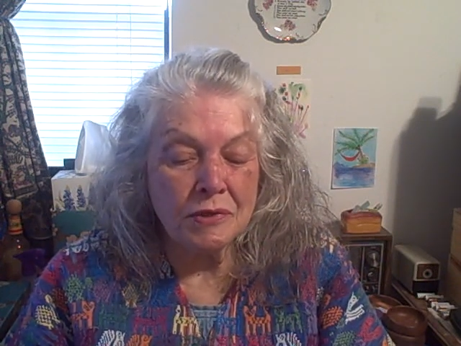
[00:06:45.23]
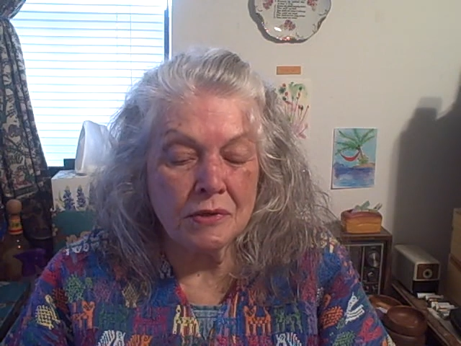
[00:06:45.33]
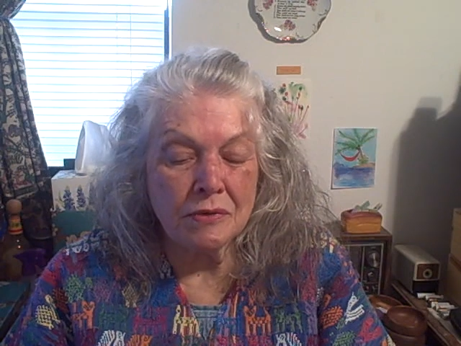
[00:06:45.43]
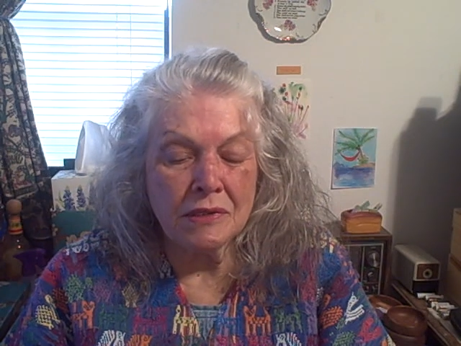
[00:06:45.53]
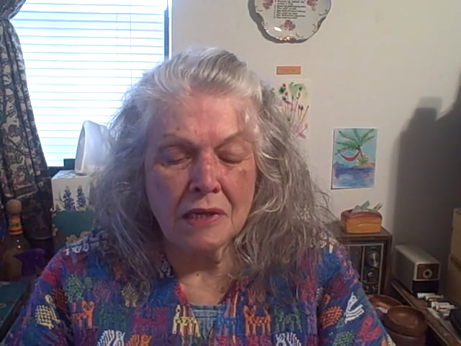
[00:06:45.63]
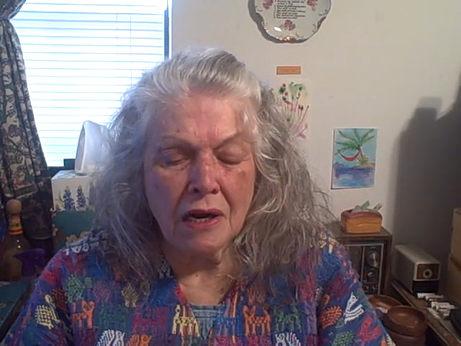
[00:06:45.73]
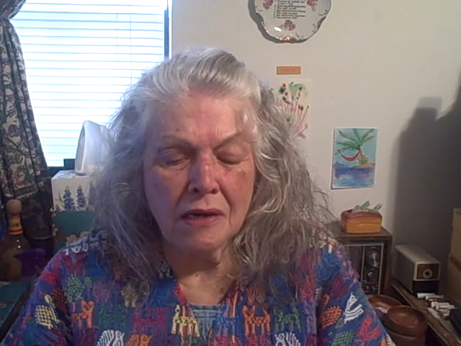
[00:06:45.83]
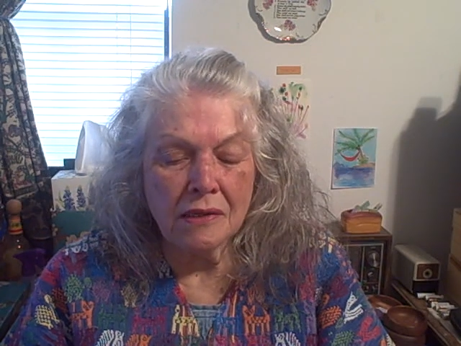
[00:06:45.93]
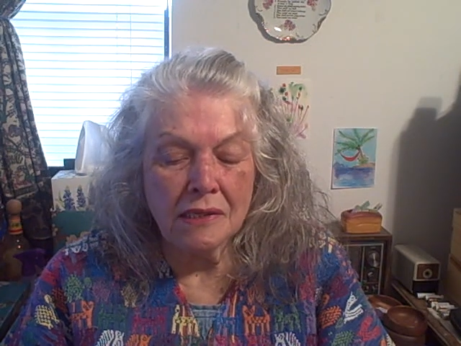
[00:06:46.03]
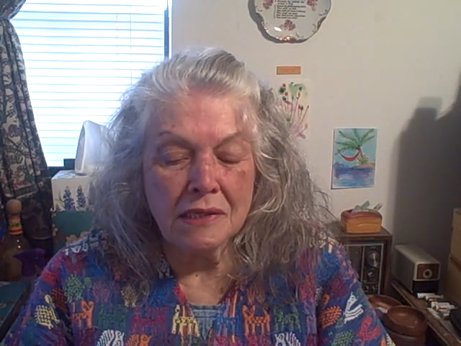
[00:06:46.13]
that are
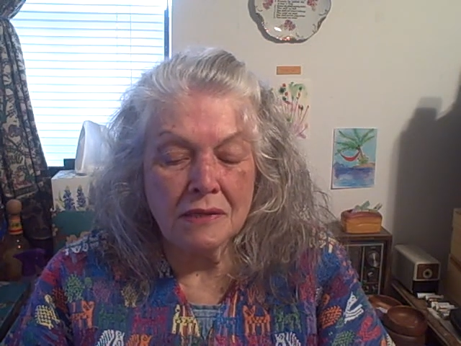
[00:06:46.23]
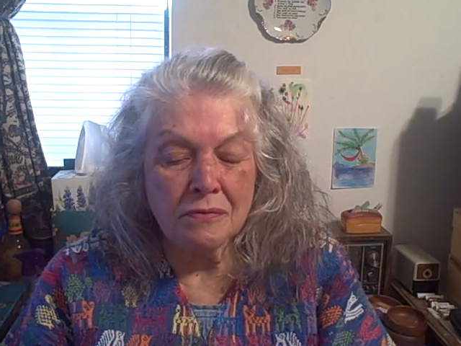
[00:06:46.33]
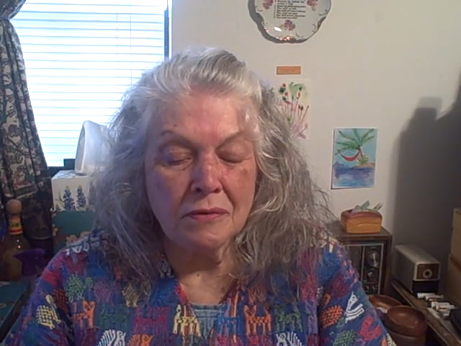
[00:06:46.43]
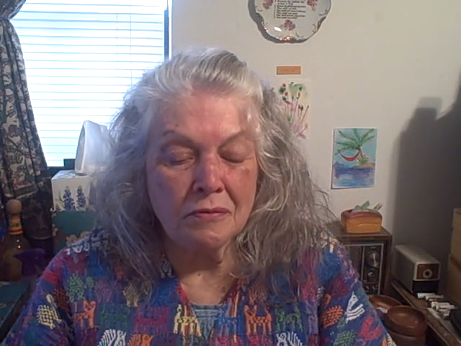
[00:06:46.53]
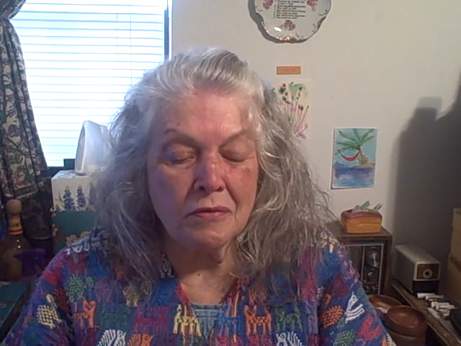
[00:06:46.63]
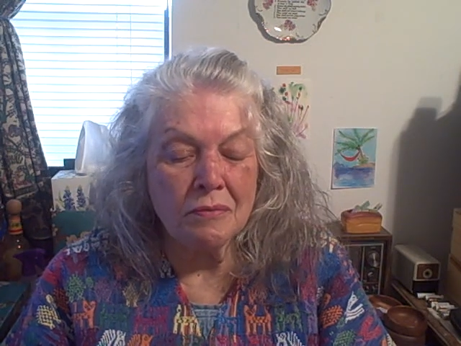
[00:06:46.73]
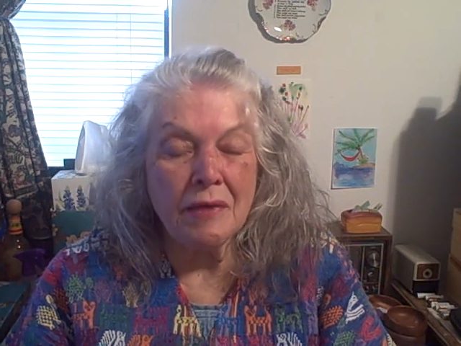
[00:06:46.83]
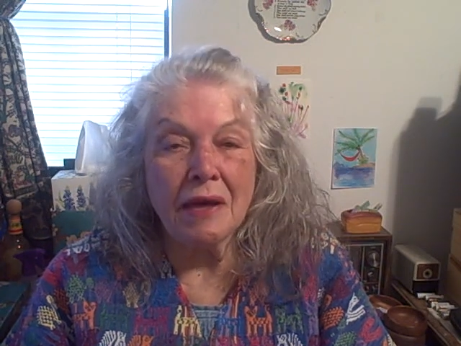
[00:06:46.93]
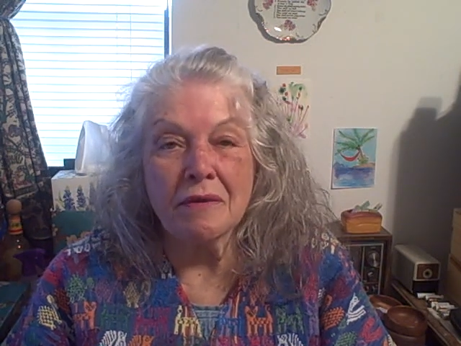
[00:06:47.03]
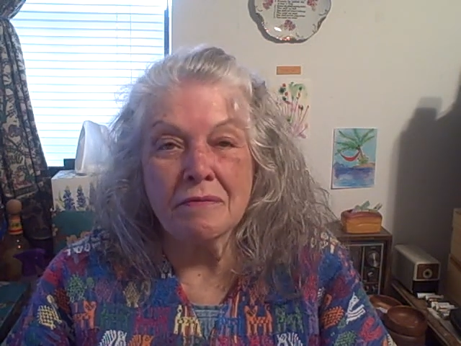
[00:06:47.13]
entirely different from
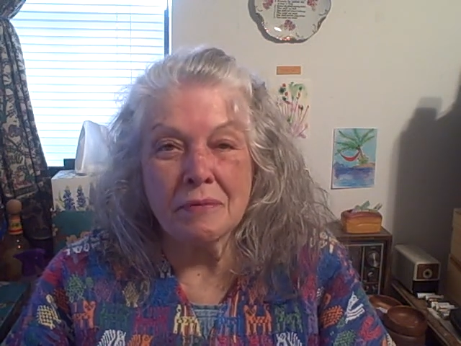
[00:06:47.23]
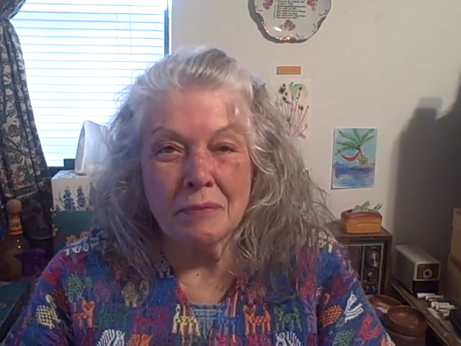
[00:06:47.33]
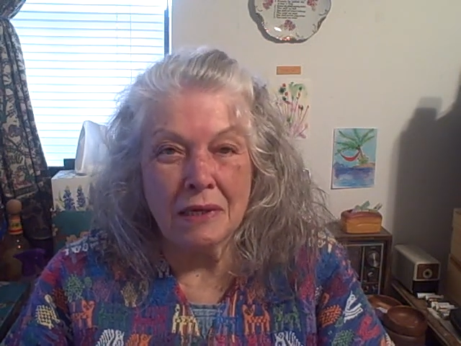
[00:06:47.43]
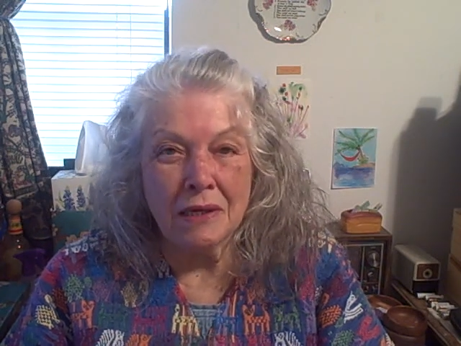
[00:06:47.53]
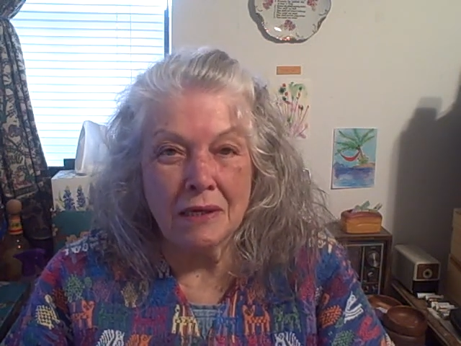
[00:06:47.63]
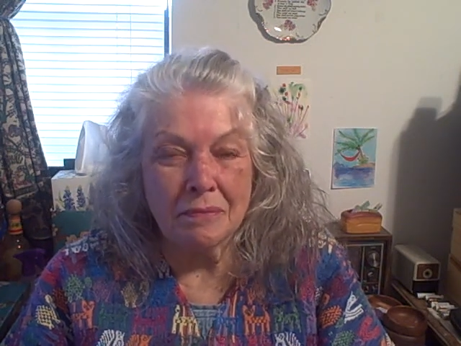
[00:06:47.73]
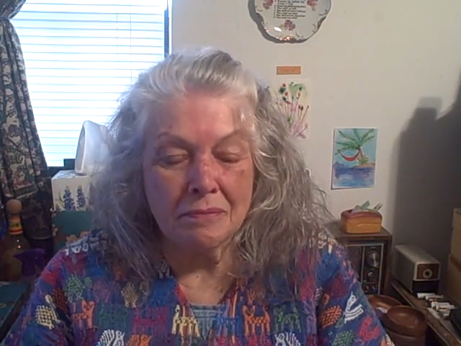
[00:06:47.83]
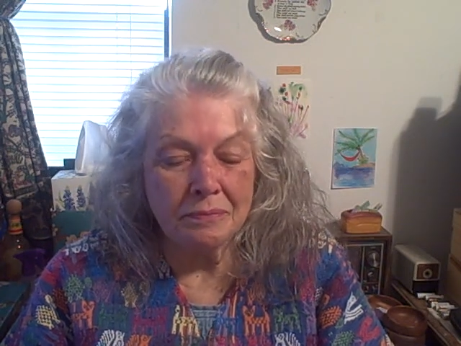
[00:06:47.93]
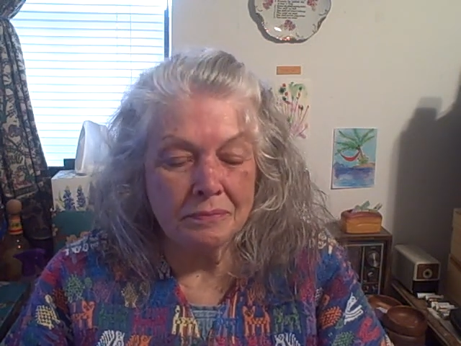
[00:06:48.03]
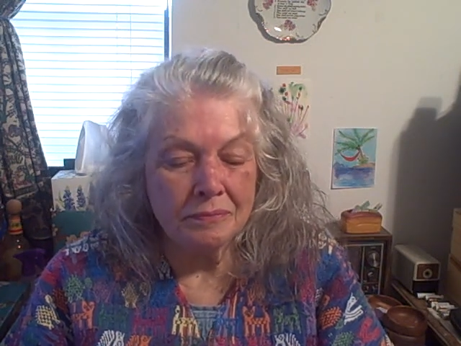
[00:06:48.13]
that of the medium.